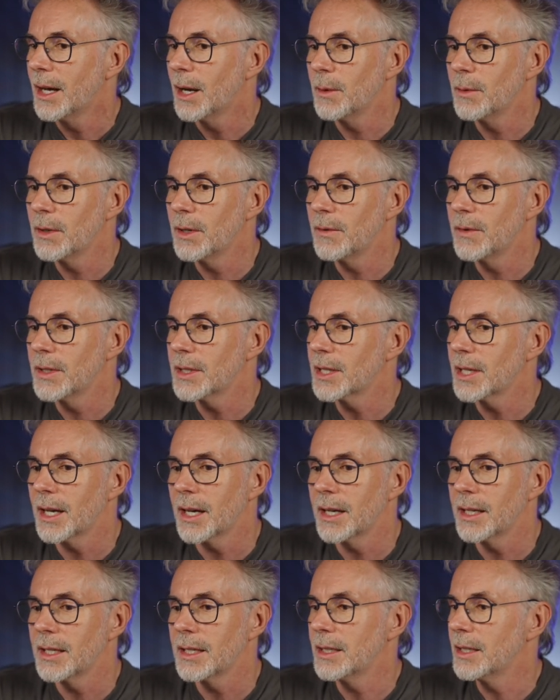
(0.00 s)
I wonder if it's
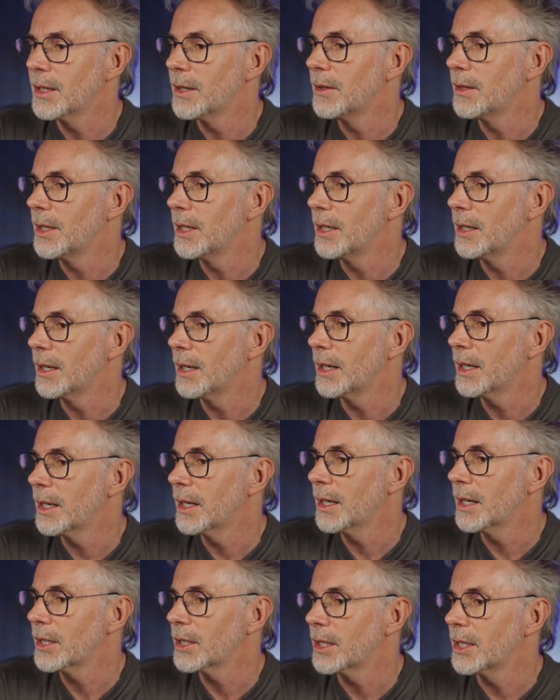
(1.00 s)
hiding down here. I
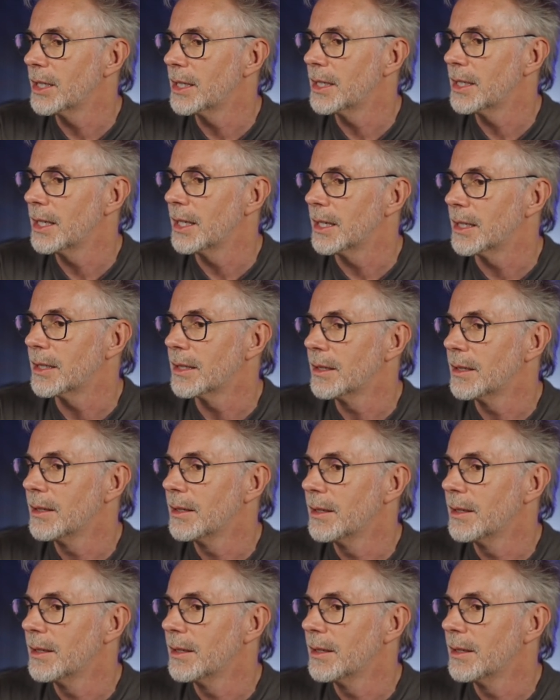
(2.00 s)
can't actually see it.